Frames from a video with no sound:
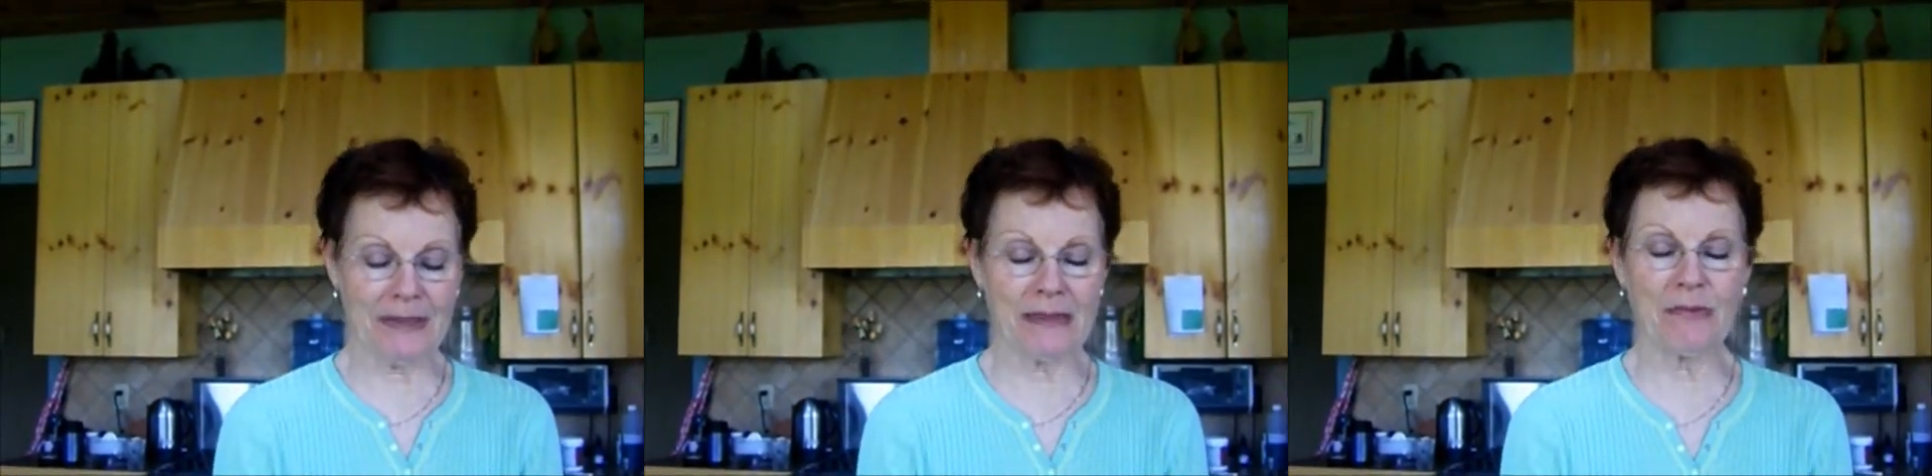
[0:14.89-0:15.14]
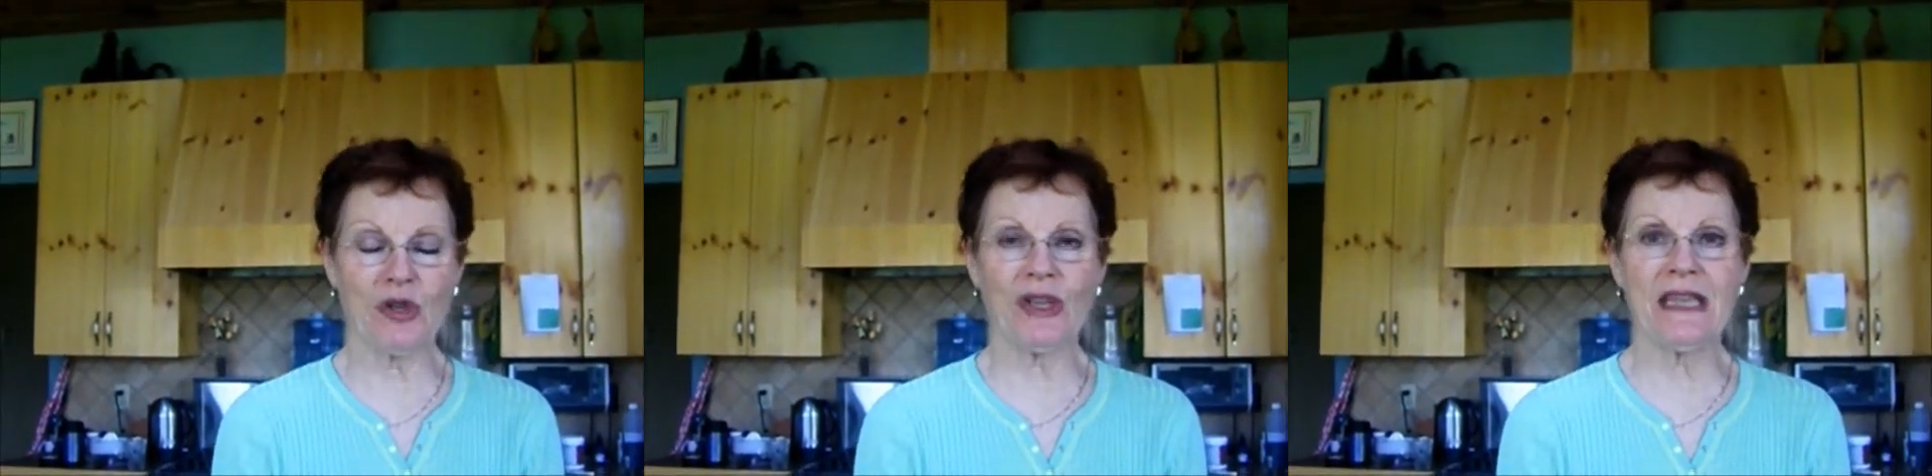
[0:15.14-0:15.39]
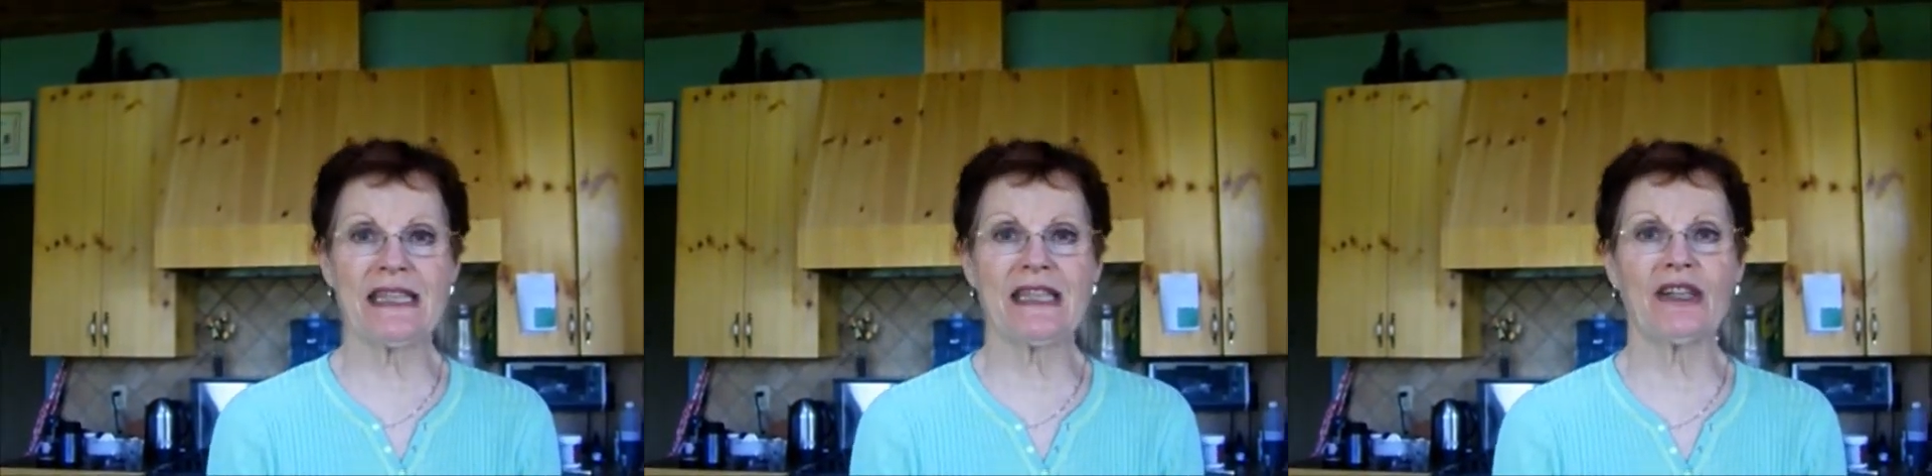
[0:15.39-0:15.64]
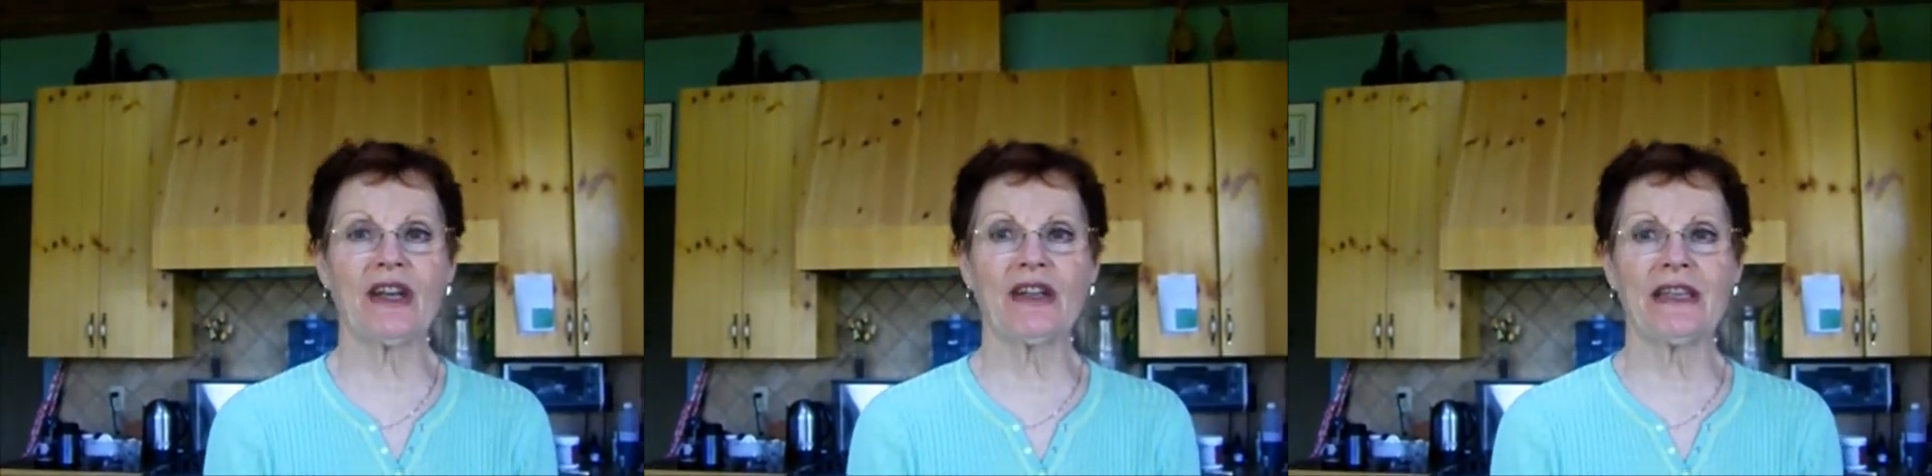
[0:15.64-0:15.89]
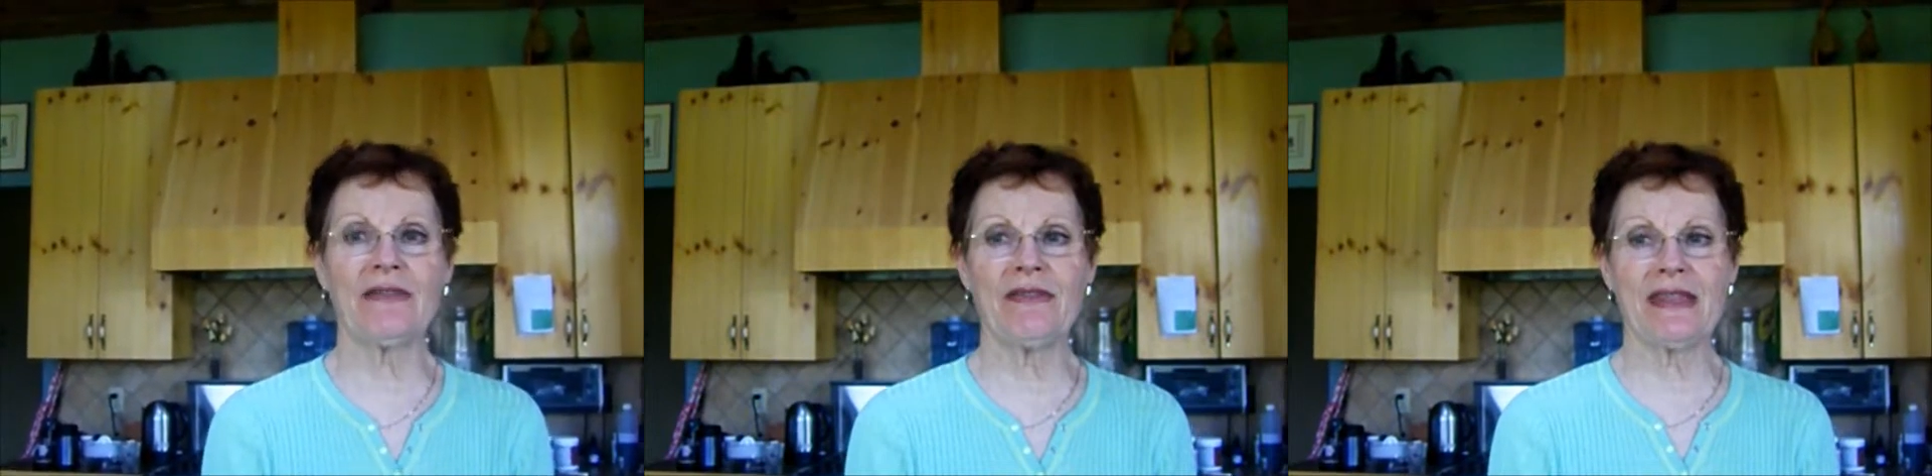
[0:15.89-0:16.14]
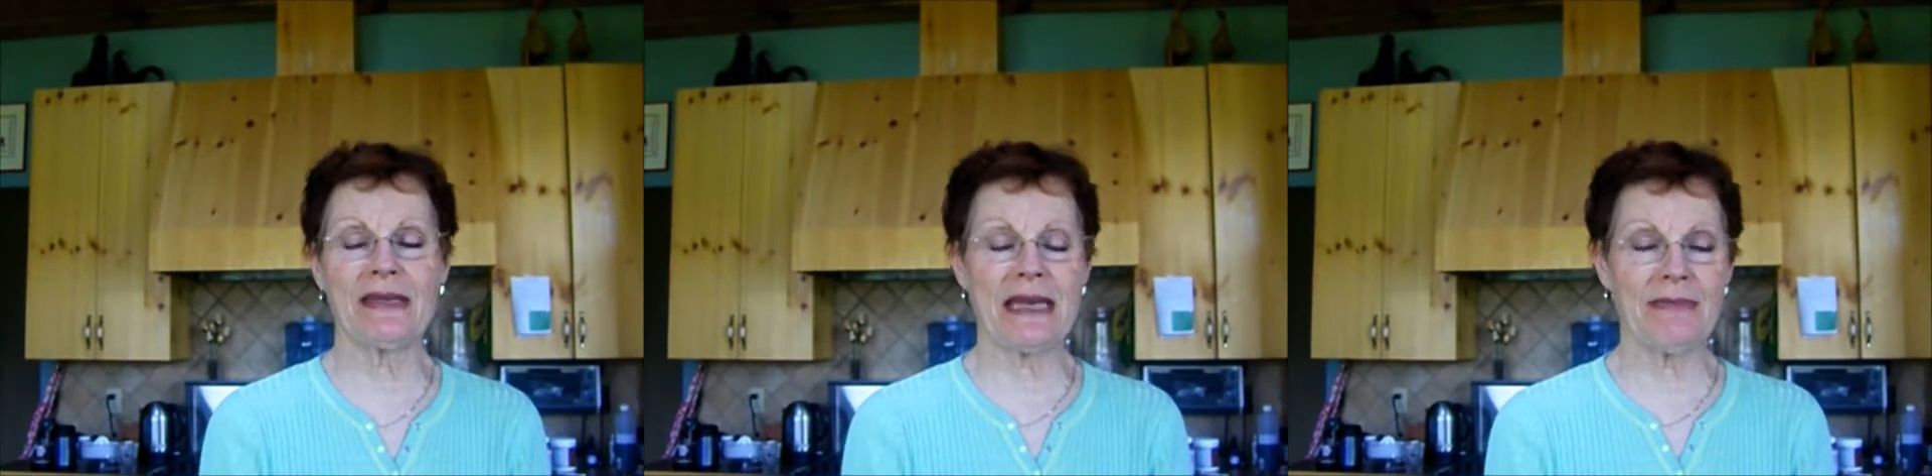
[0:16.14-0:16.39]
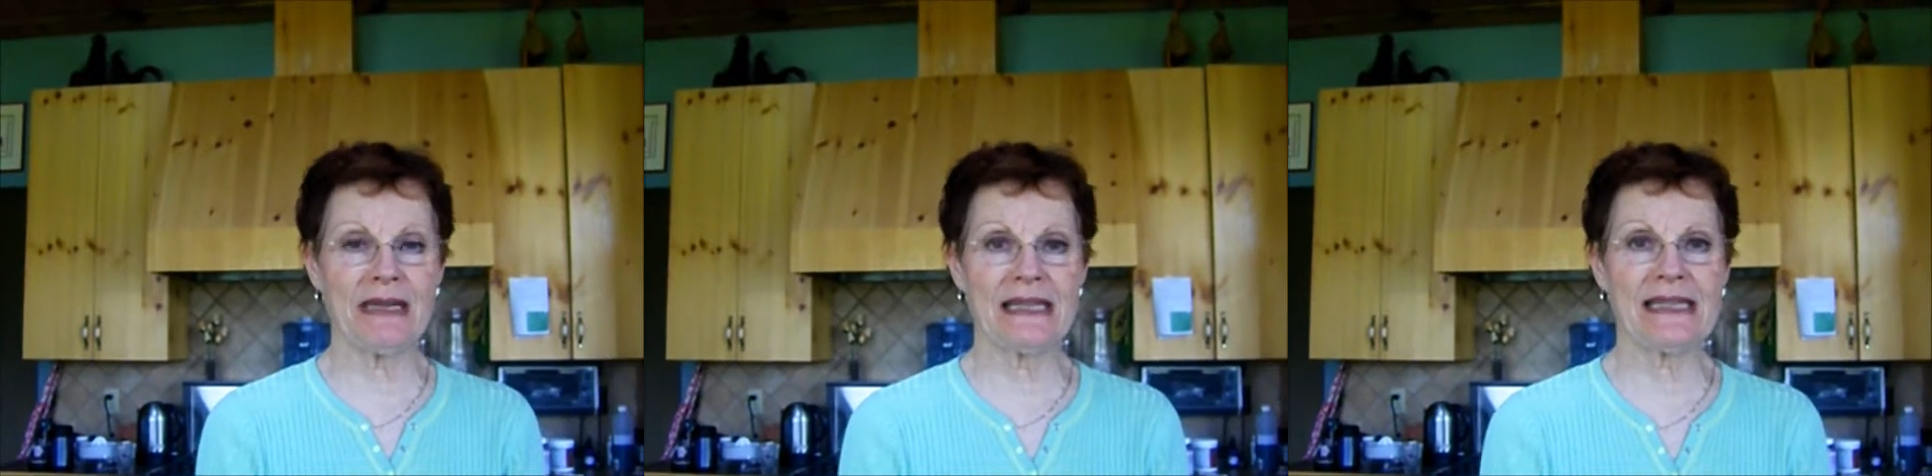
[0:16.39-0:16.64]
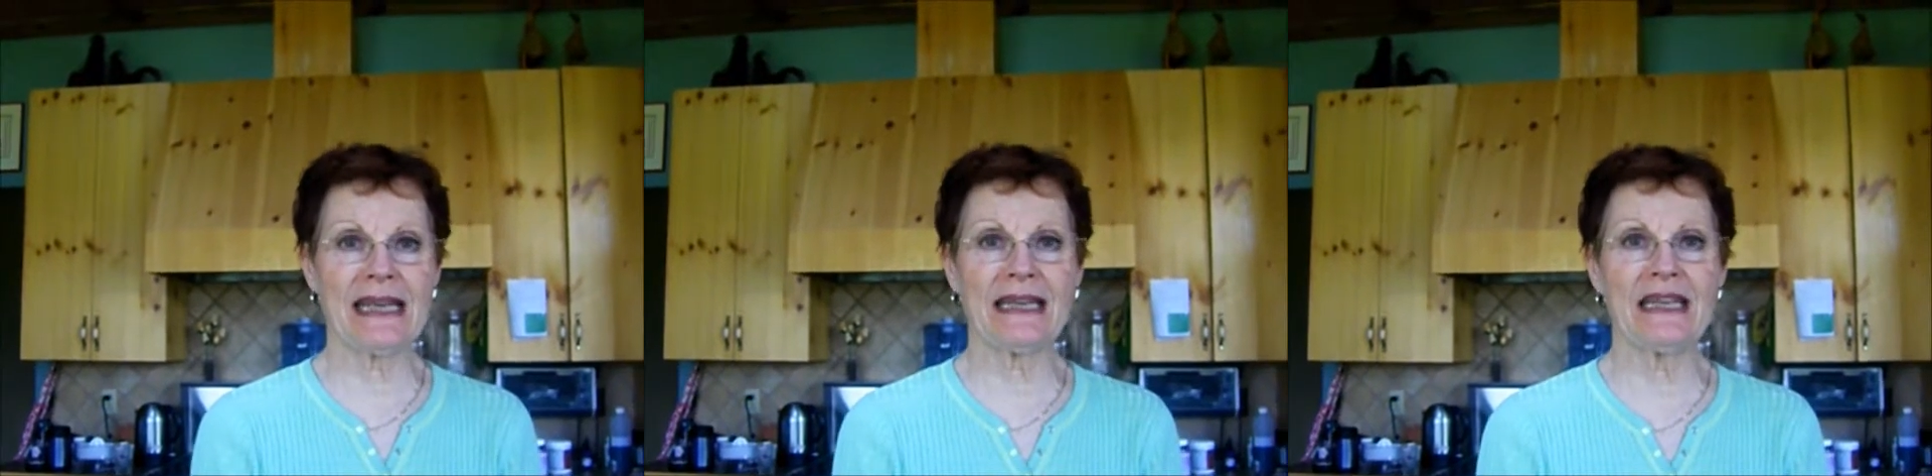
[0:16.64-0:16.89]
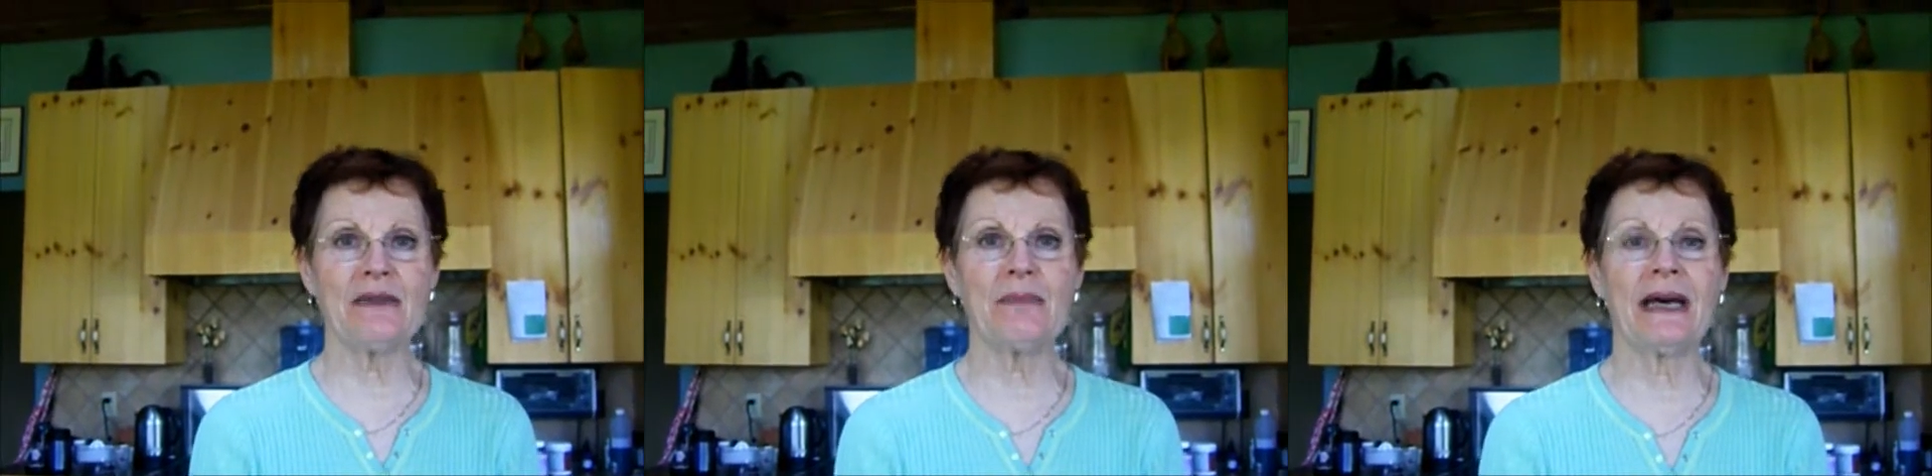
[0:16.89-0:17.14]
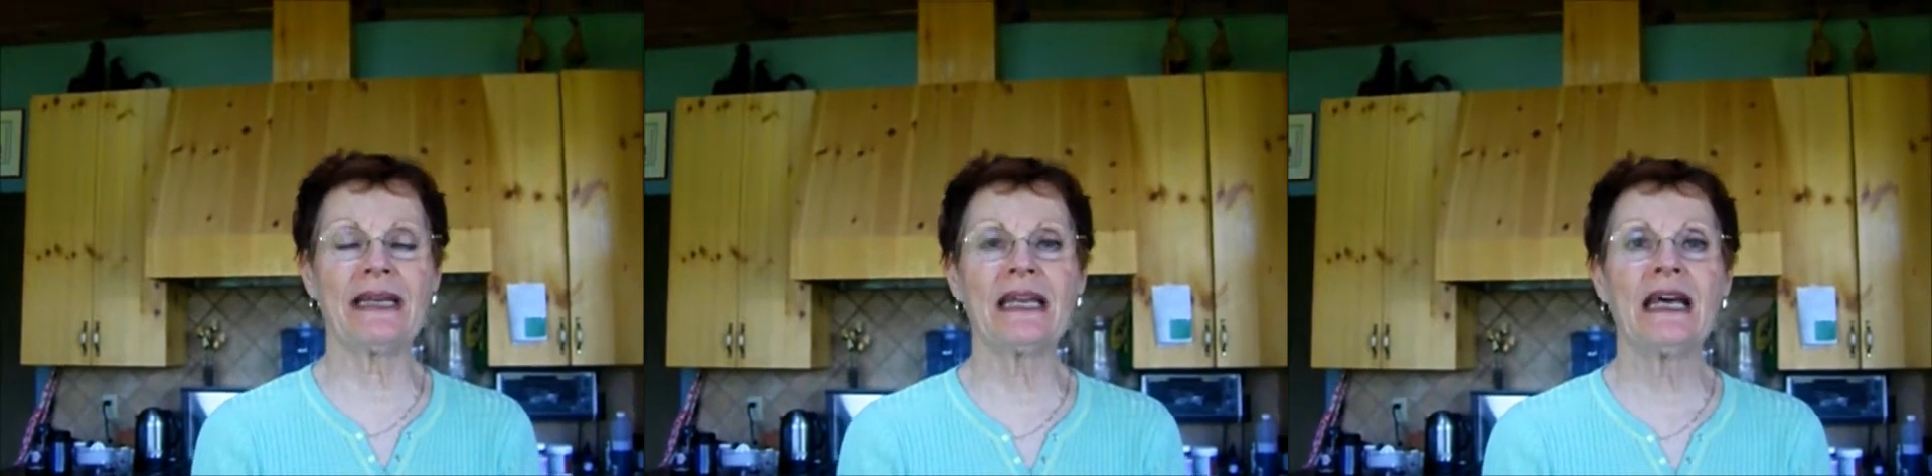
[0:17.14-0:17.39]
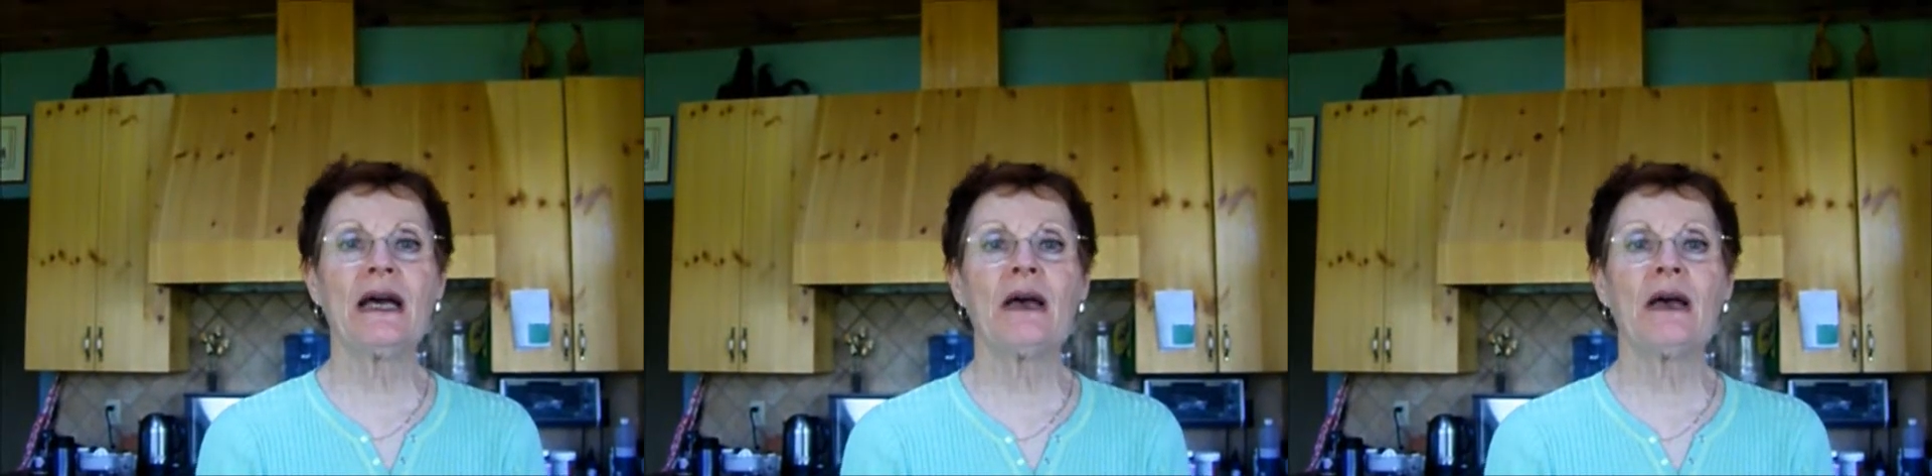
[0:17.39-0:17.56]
some cookies here. I'll give you the name in a second, but